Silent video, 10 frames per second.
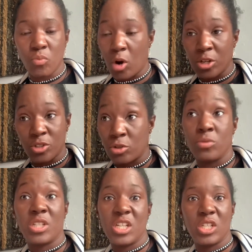I don't
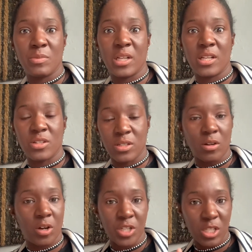teach him the letters.
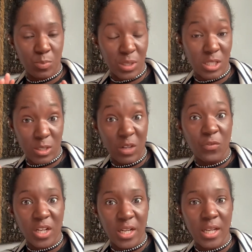I
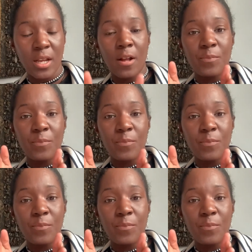specifically